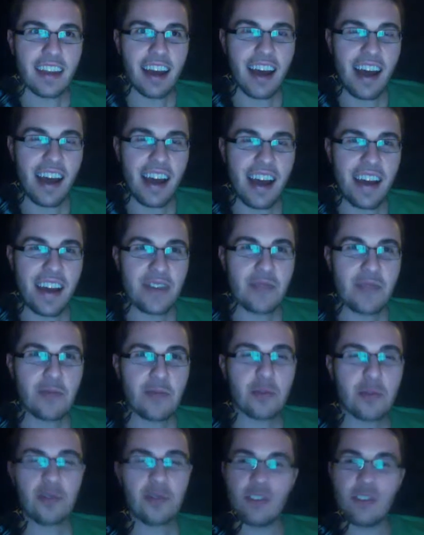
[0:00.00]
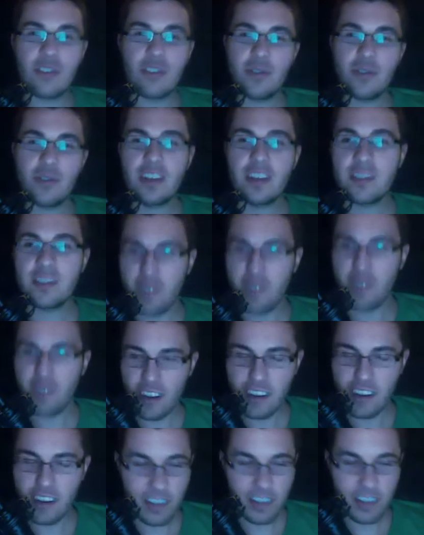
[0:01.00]
I was just reading this funny
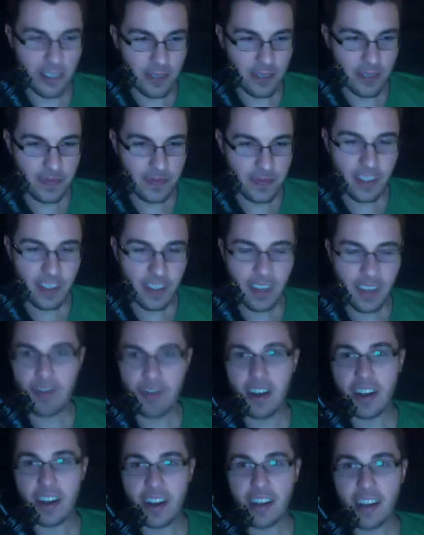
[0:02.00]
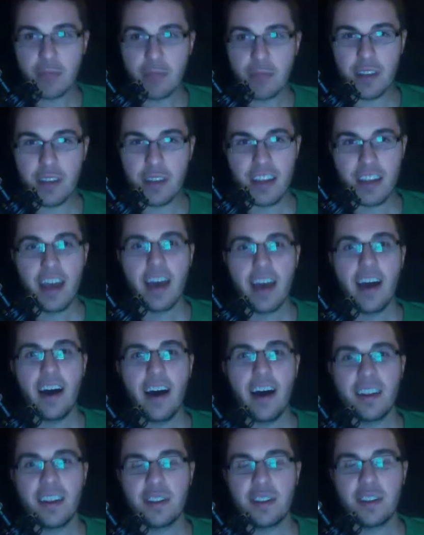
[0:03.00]
article. Not funny, but
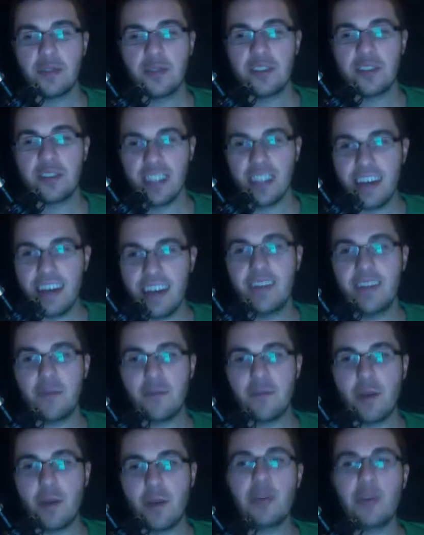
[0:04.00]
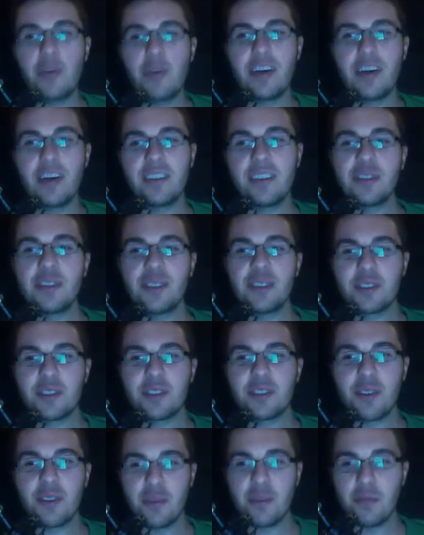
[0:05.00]
did you see that Robert Downey Jr. is
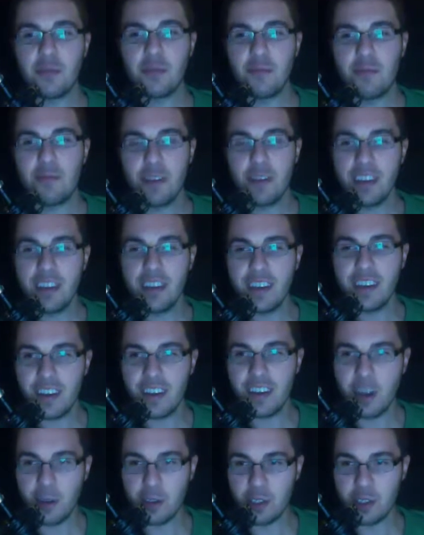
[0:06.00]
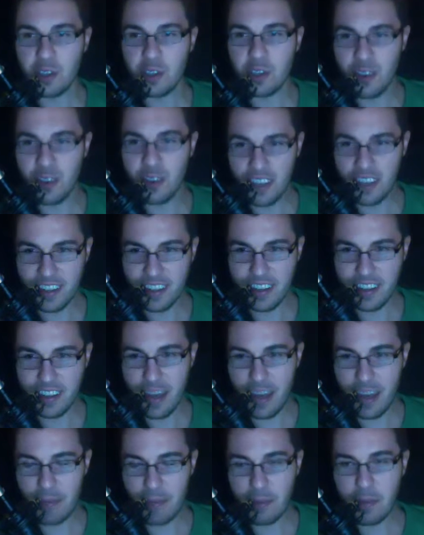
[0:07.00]
going to be co-starring in
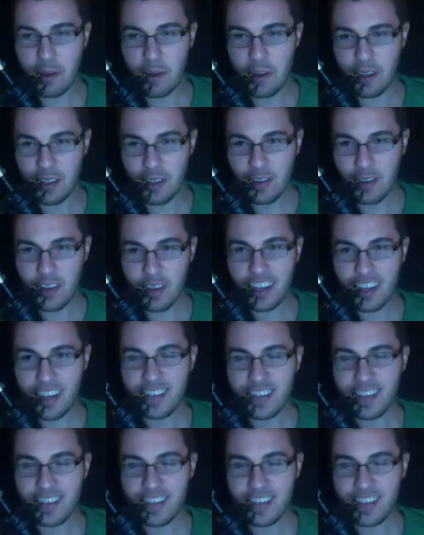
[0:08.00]
Captain America 3?